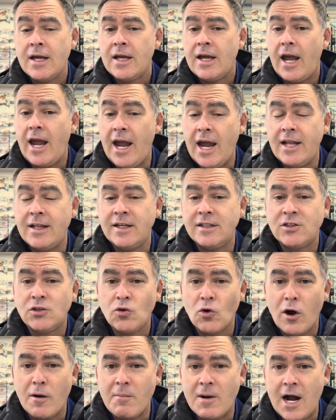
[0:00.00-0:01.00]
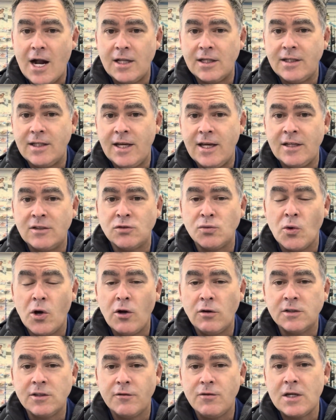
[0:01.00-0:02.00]
And there's striped marlin there as
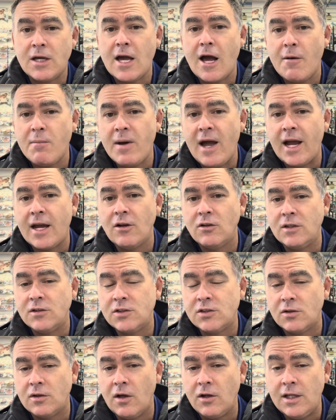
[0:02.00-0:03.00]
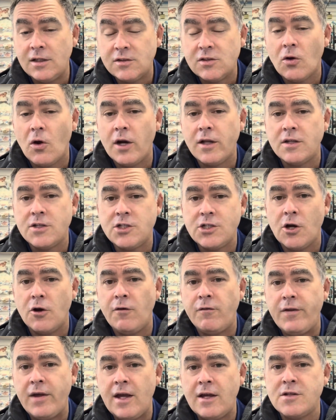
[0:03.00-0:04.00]
well. So if you come back on the inside of the
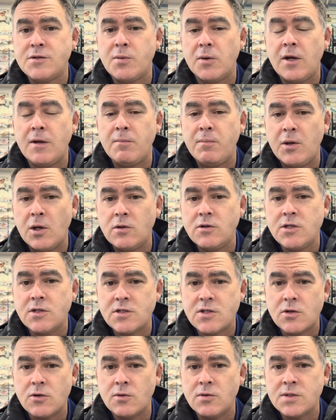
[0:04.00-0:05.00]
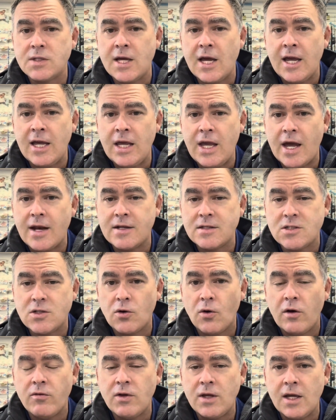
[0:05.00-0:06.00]
shelf, there's been pilchard schools there, gannets
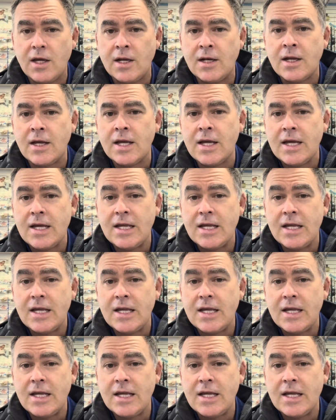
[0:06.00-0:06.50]
diving in.